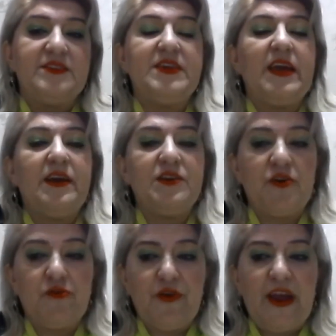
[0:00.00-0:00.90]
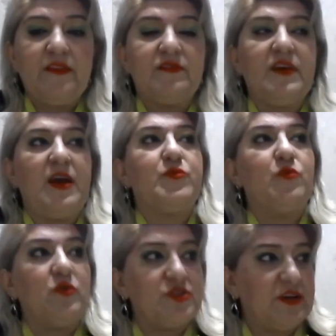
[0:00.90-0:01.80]
they can create their
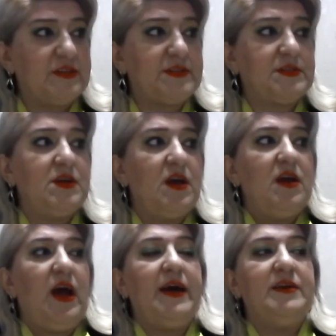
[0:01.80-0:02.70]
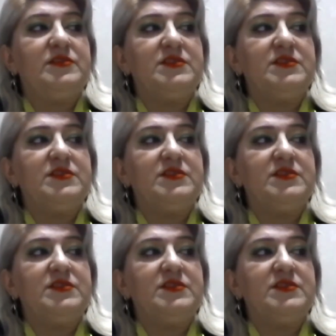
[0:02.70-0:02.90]
projects and